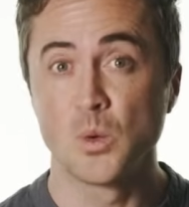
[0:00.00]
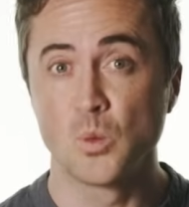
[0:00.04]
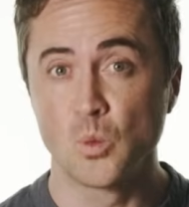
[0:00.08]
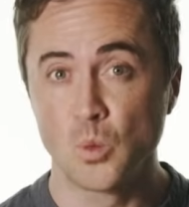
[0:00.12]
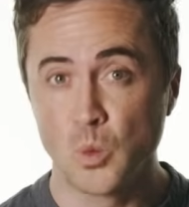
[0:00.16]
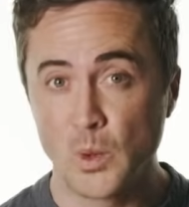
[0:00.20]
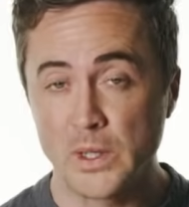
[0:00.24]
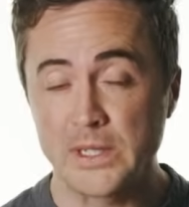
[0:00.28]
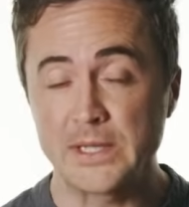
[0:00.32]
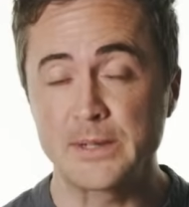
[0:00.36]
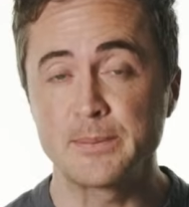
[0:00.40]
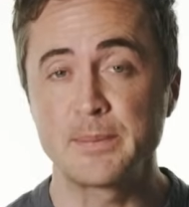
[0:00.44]

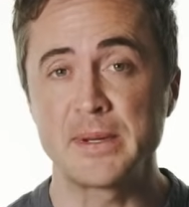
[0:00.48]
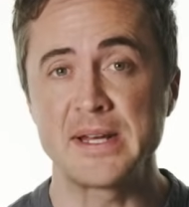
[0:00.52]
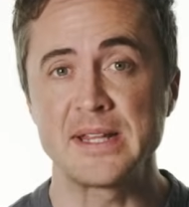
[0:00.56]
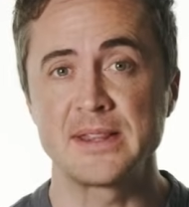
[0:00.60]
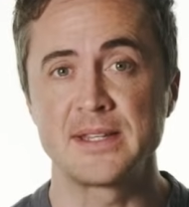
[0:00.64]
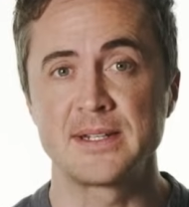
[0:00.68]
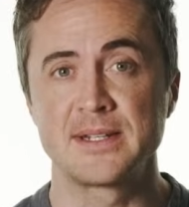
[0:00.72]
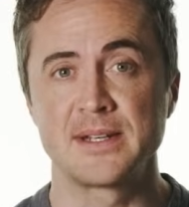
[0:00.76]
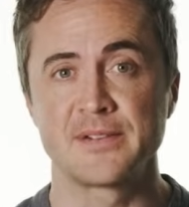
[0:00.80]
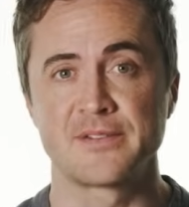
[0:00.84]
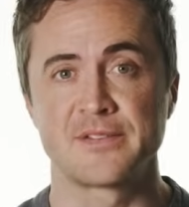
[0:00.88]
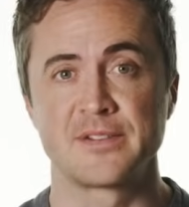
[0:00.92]
will be
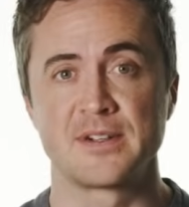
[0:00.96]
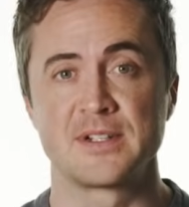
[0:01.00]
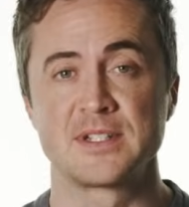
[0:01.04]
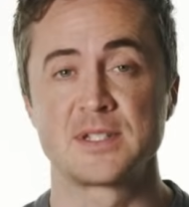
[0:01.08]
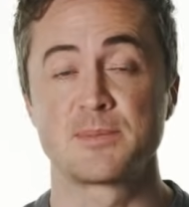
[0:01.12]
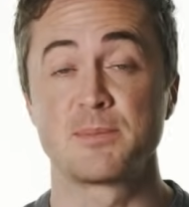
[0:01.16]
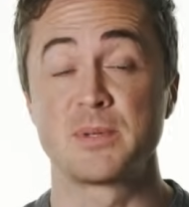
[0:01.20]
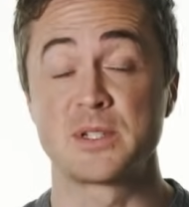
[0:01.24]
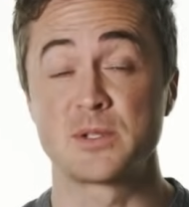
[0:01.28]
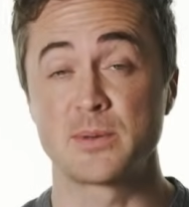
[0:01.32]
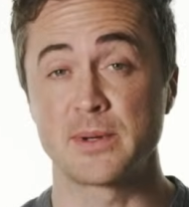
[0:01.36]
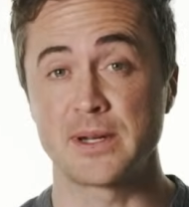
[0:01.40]
the
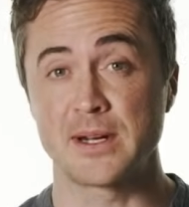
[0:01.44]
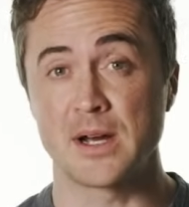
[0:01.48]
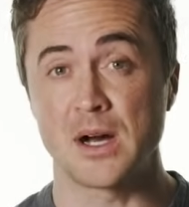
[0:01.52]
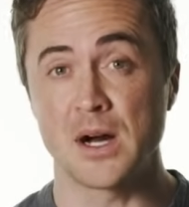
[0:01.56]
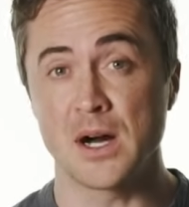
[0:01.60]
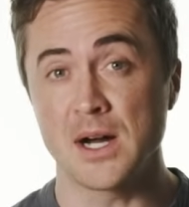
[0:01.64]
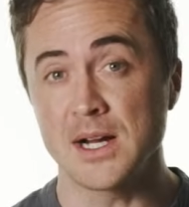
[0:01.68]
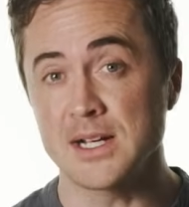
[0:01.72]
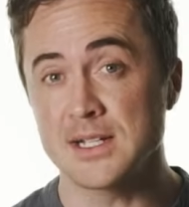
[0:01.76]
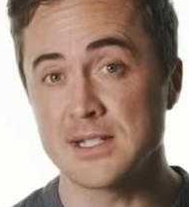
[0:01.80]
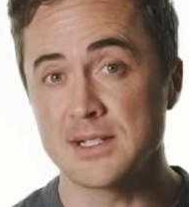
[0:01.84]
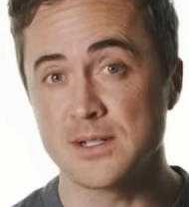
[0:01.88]
difference between a
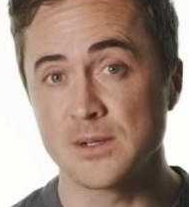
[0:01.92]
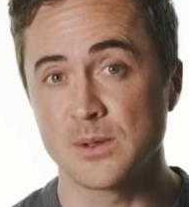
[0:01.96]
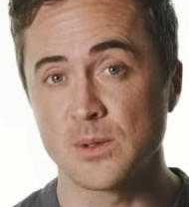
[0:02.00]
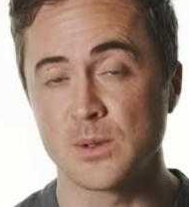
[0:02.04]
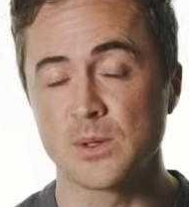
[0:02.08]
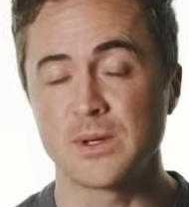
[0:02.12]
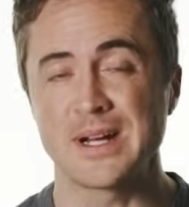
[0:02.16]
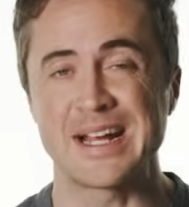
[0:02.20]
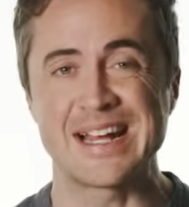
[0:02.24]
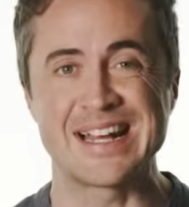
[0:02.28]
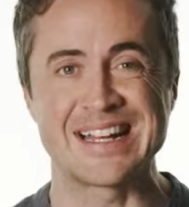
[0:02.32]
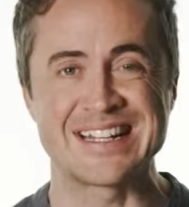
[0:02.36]
high
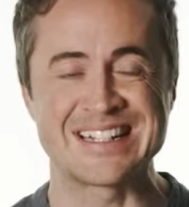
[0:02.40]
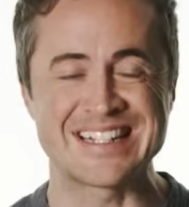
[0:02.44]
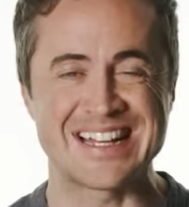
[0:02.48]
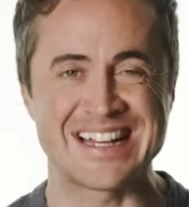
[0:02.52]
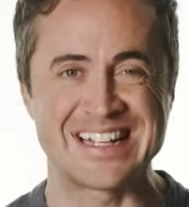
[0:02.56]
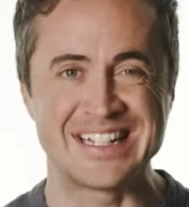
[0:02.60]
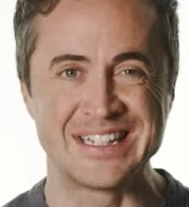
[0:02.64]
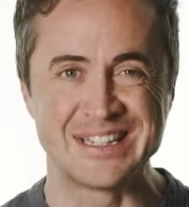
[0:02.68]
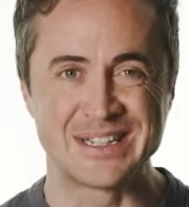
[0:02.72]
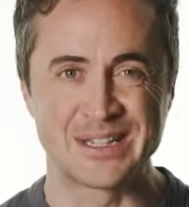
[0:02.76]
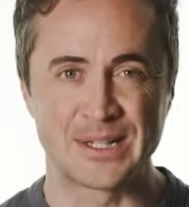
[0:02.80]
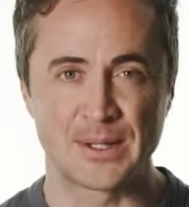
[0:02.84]
score and
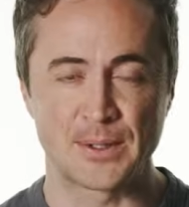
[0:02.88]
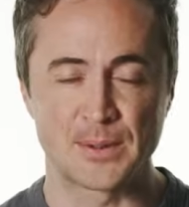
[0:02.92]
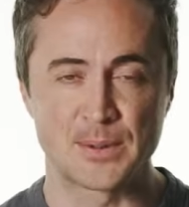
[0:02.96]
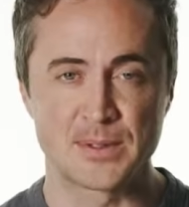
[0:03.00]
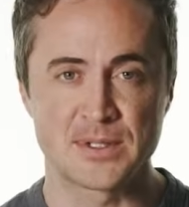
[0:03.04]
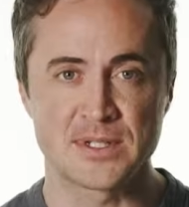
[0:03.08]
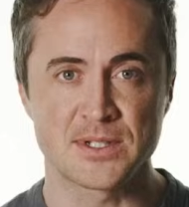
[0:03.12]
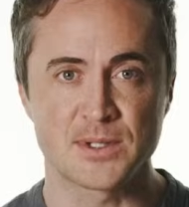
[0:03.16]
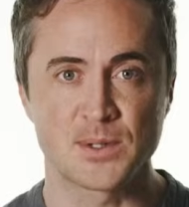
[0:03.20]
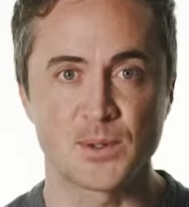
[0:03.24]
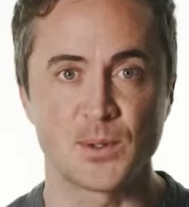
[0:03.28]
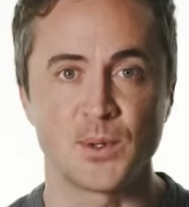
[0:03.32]
a low
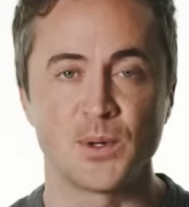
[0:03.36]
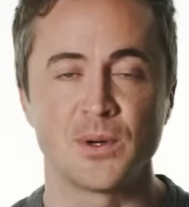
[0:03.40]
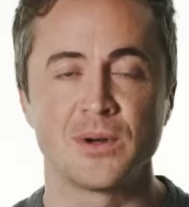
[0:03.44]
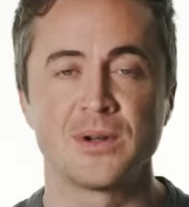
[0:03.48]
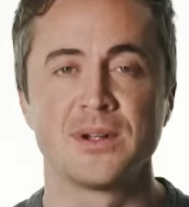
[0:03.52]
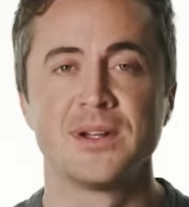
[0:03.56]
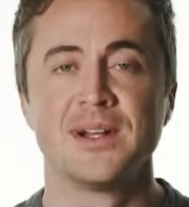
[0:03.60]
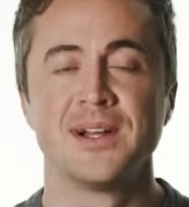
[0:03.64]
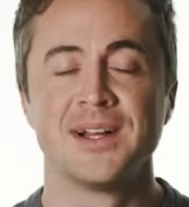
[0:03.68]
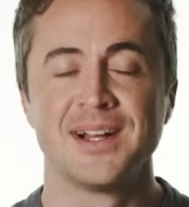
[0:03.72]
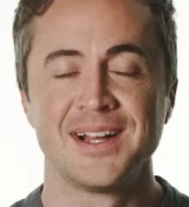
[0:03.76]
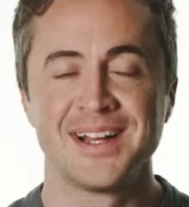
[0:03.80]
score.